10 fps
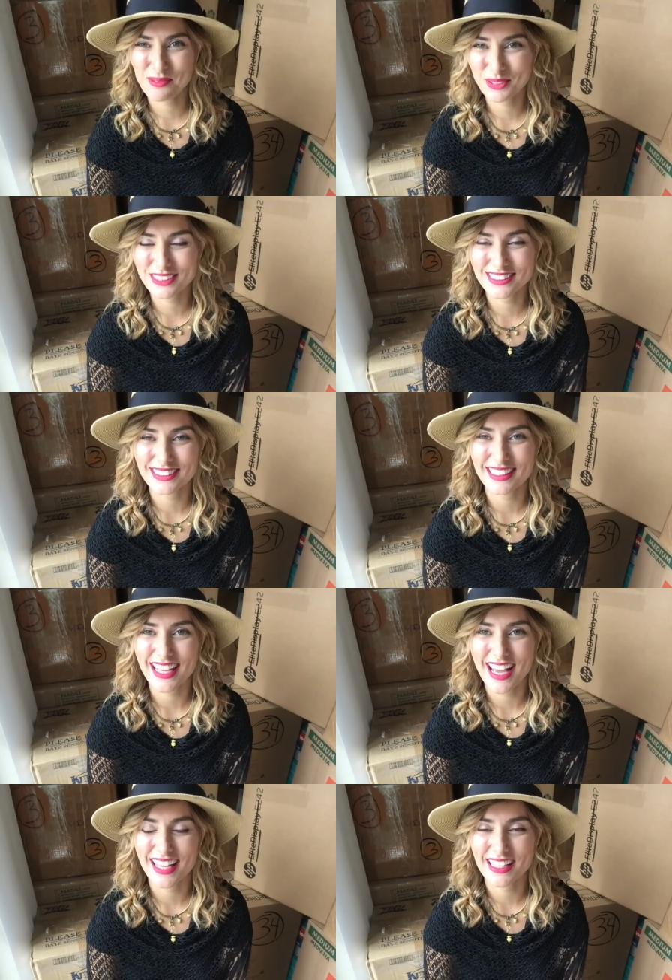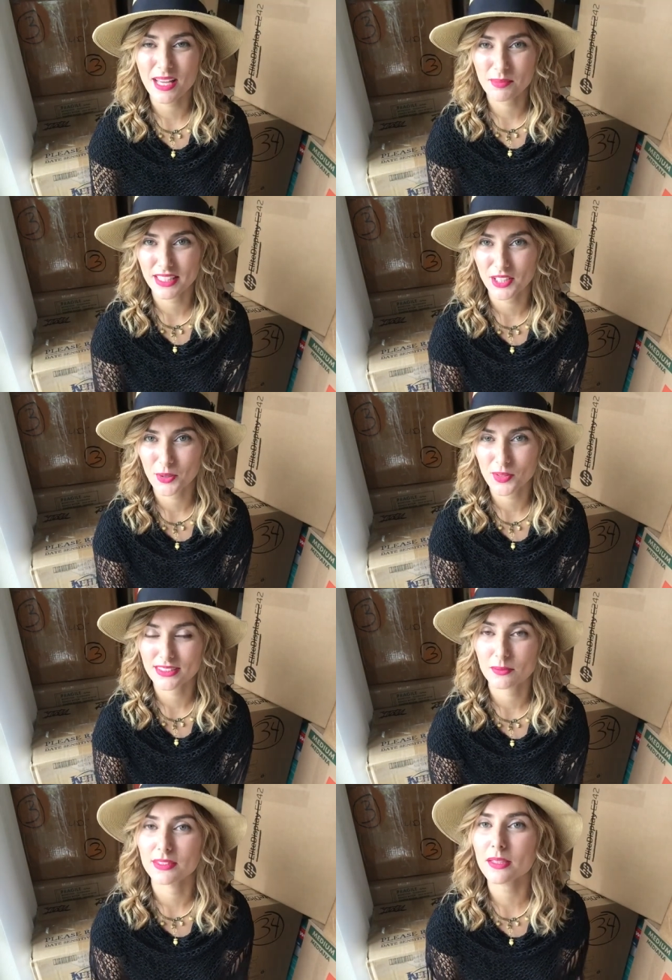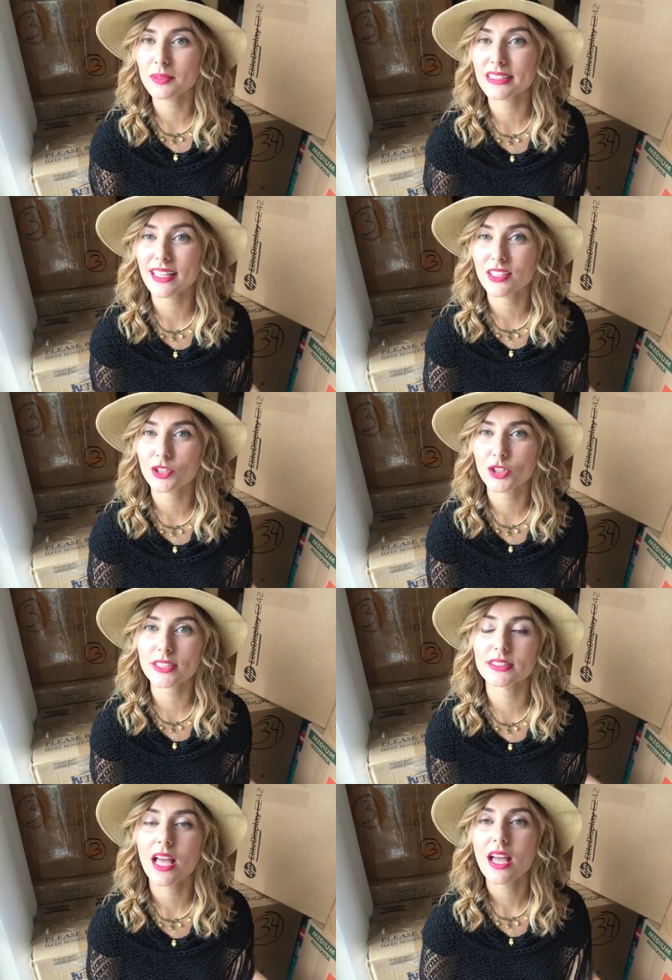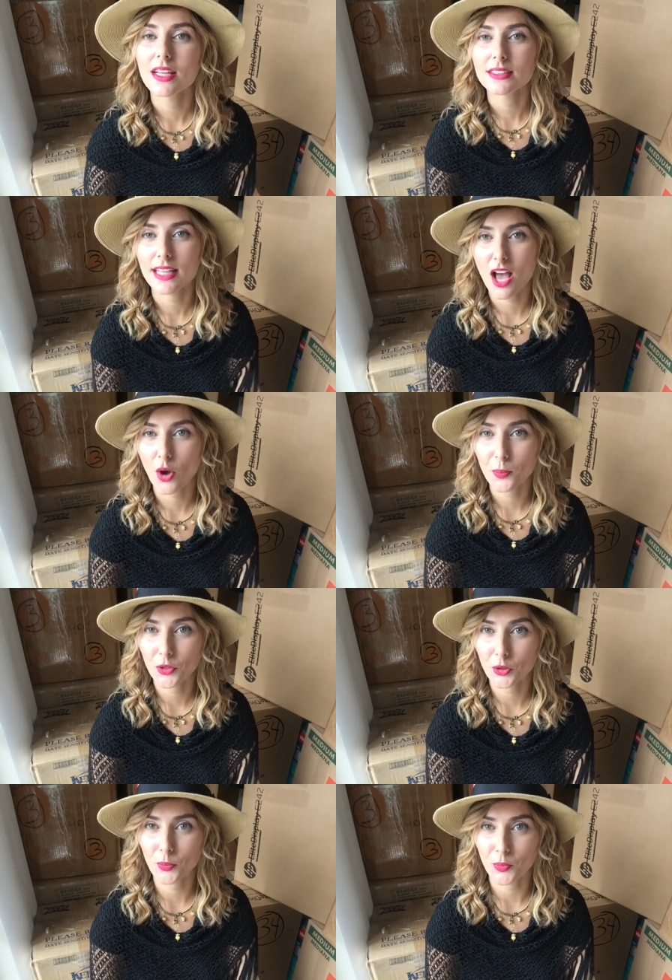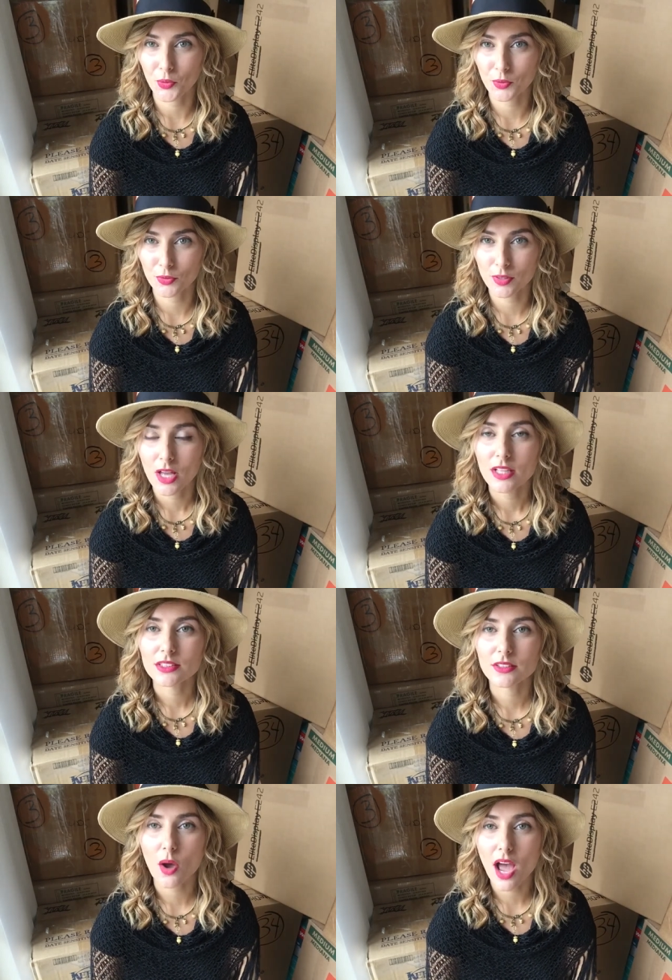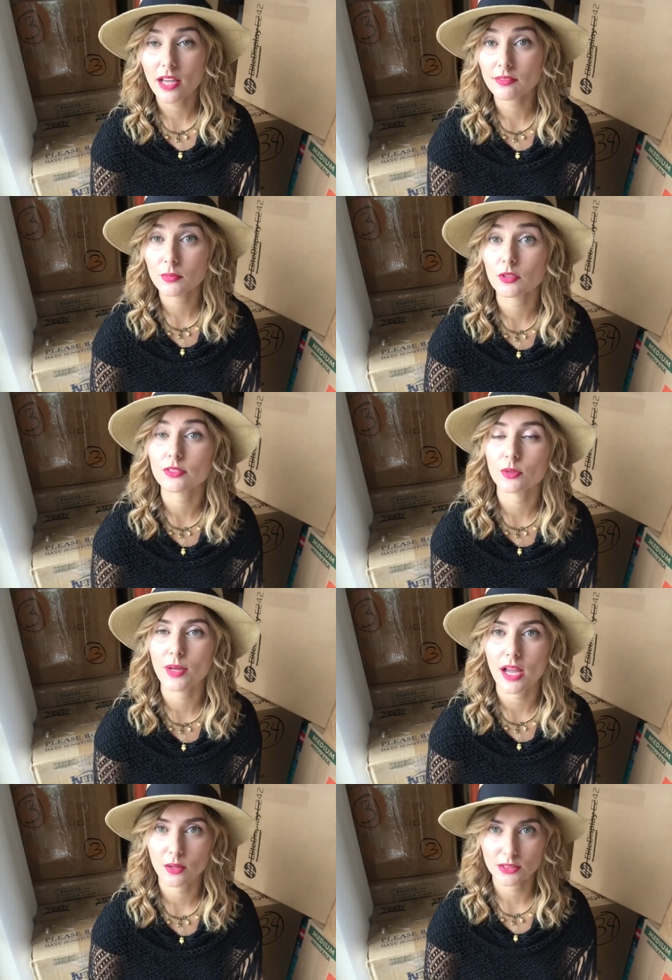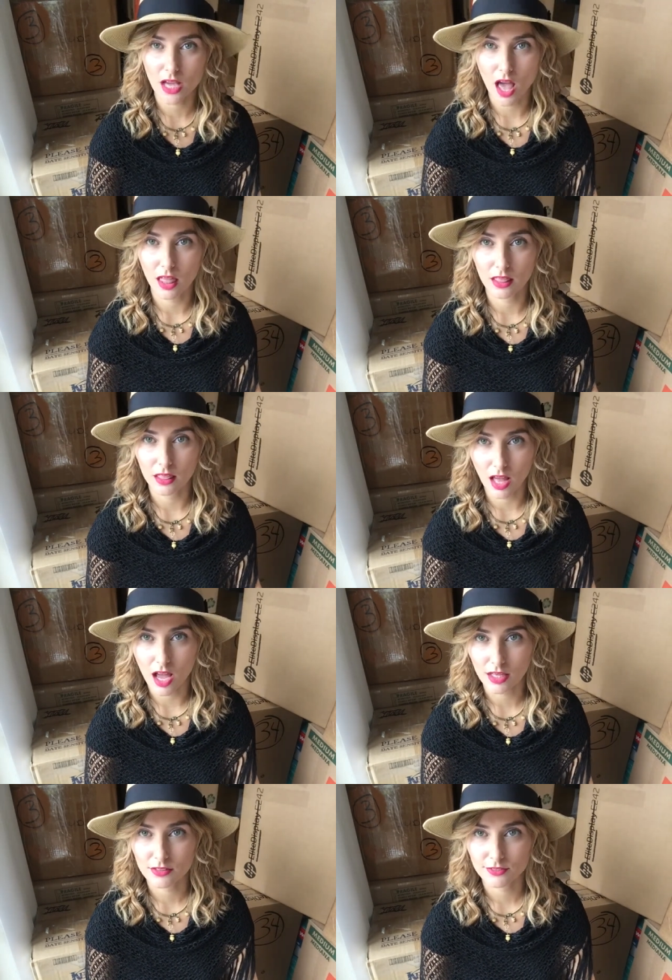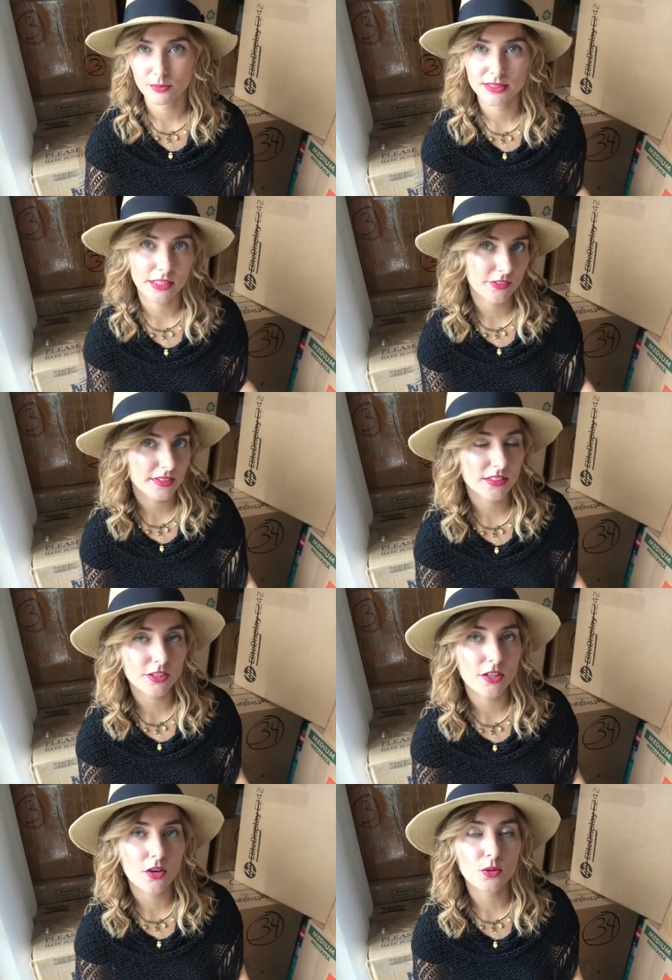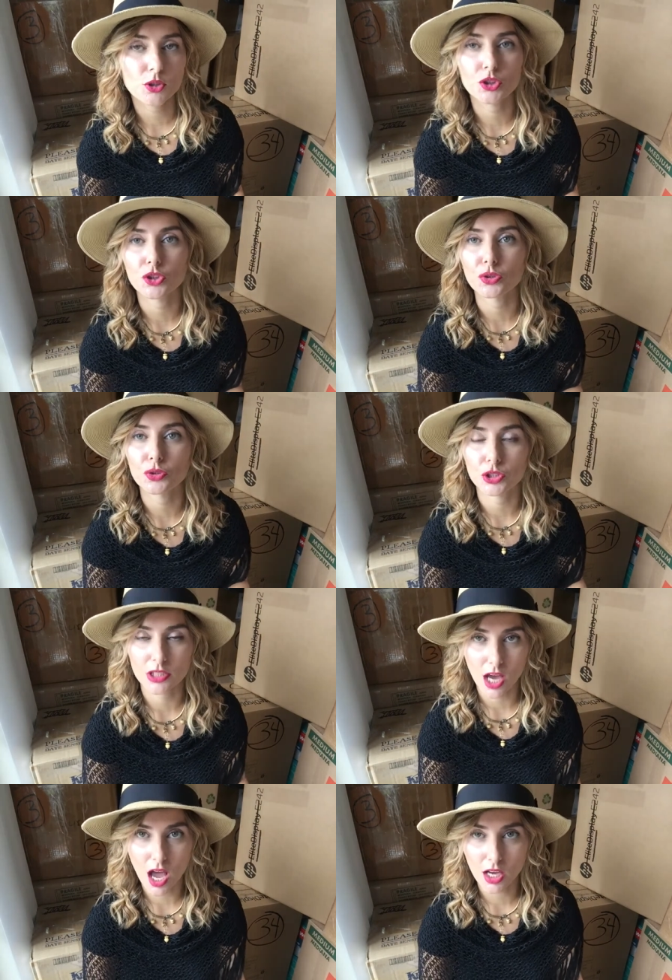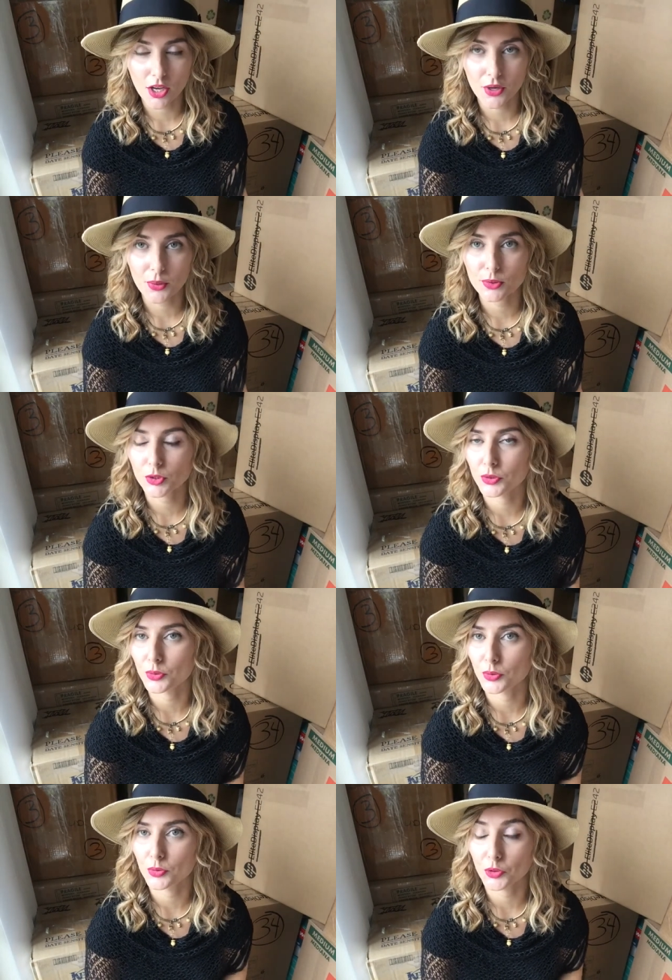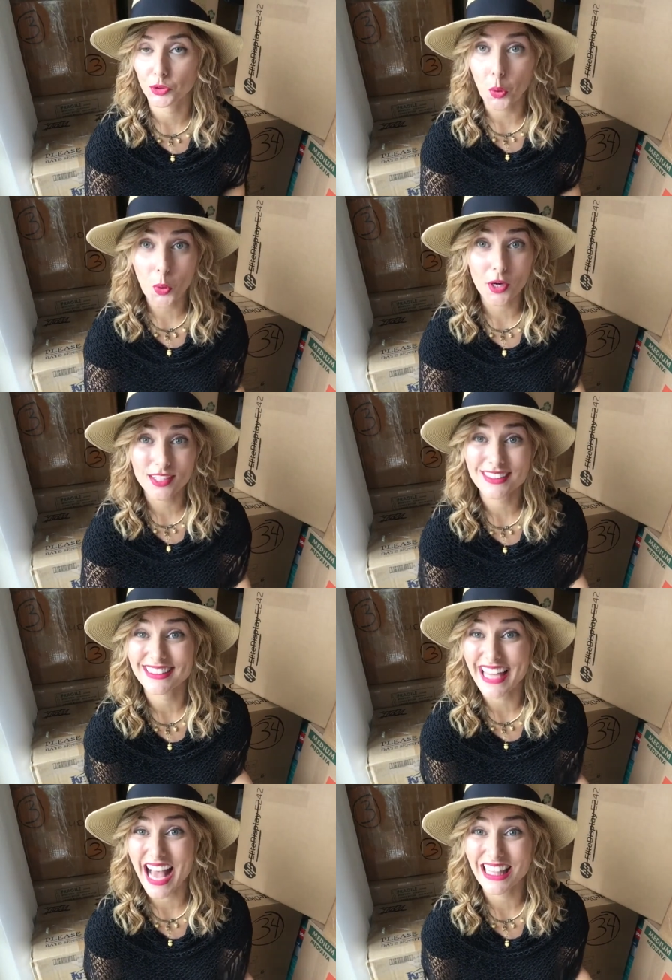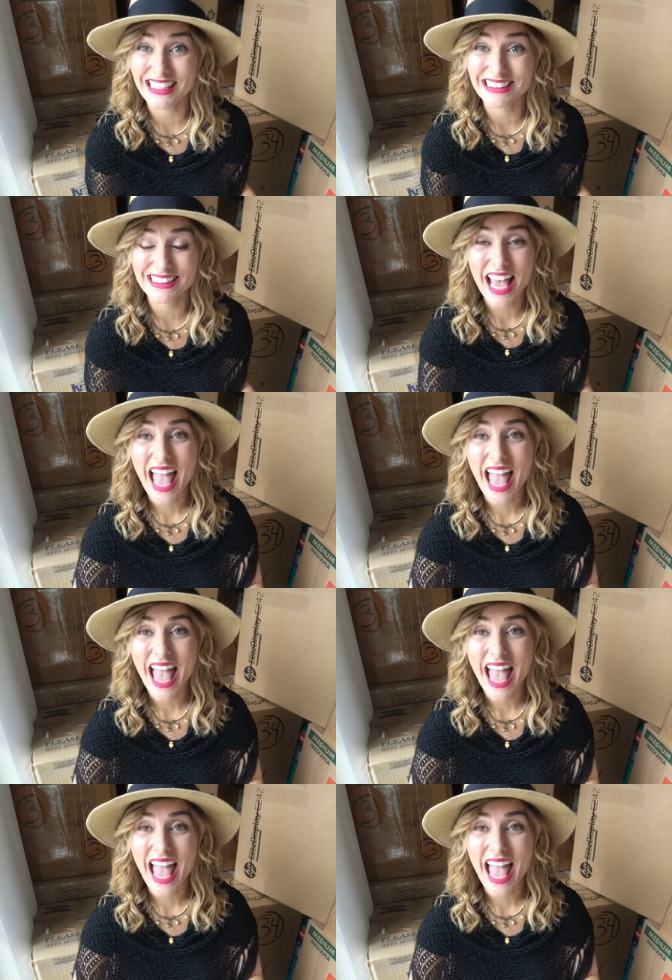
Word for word: I'm Christina and I'm here with some tips and tricks to help you move. So I've moved around a lot, from San Francisco to Chicago to New York to Dallas